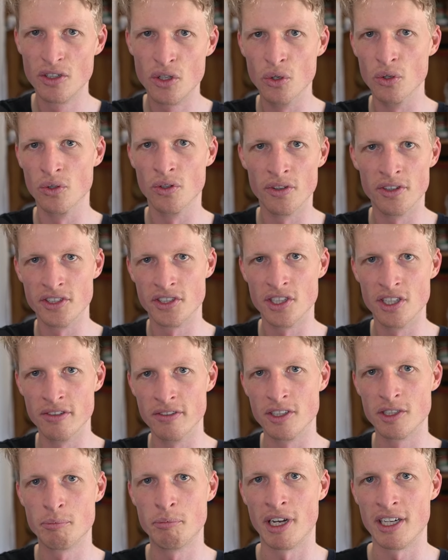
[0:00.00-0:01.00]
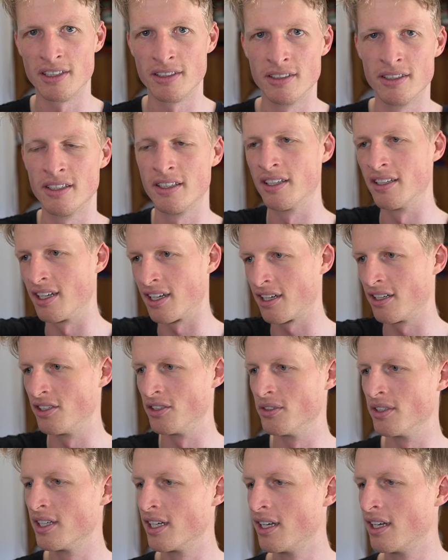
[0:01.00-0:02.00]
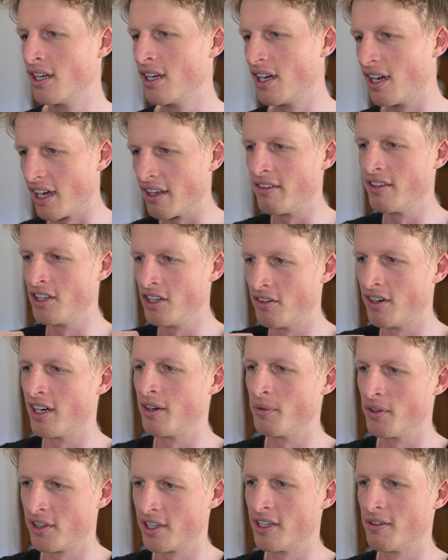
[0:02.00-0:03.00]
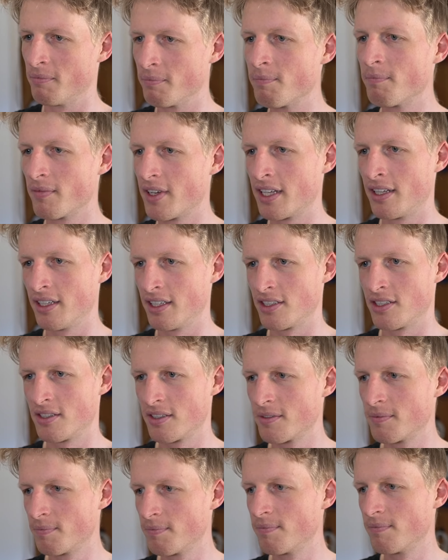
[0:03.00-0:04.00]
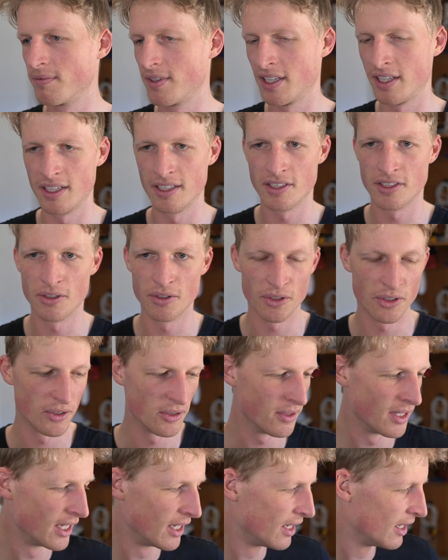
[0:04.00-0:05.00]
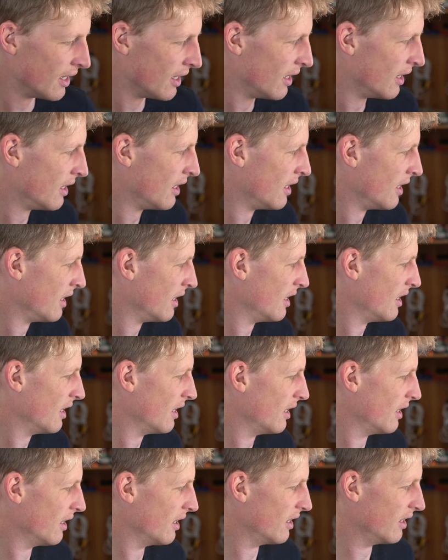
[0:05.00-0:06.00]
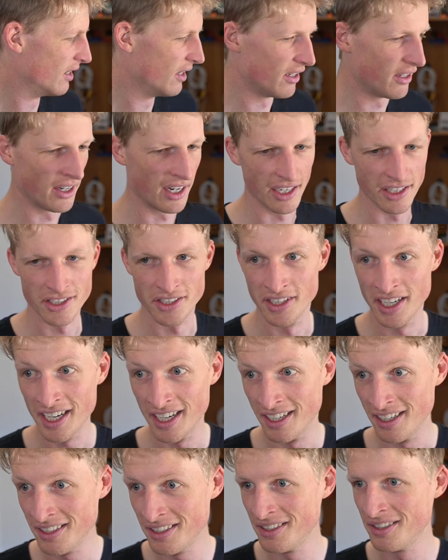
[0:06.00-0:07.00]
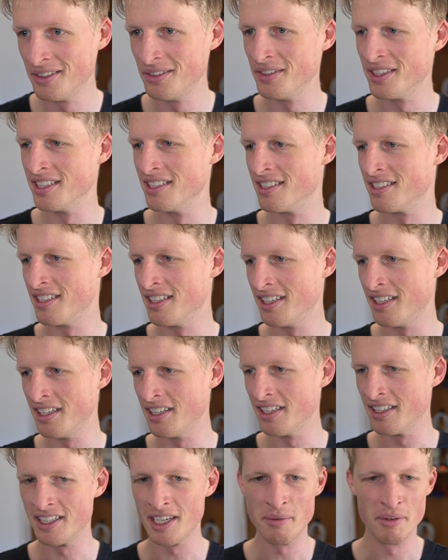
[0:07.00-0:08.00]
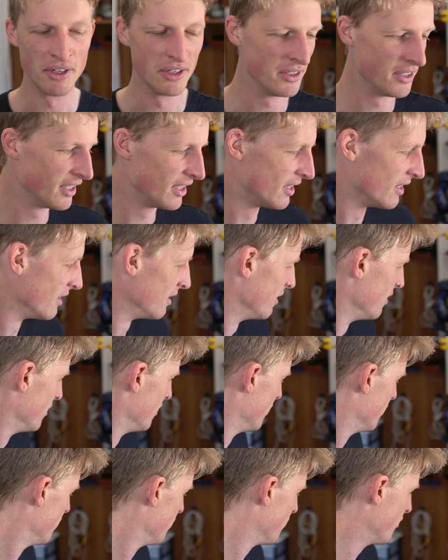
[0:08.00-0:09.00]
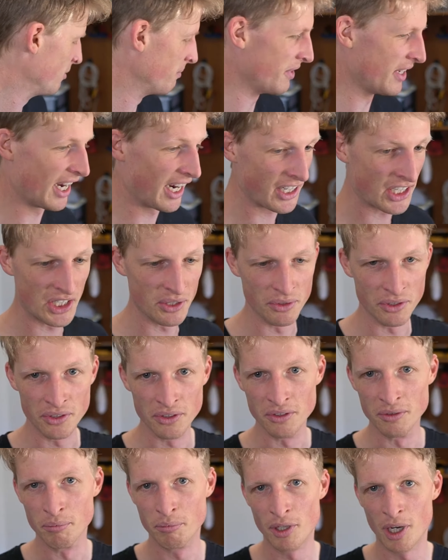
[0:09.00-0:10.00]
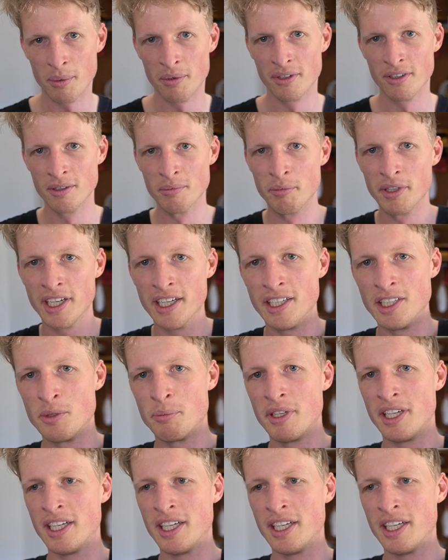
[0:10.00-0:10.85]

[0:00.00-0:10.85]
call the service button, and then that can do it. I think you're right with that. I think it's a good call. All right, so now we can see a demo from the actual proper beginnings,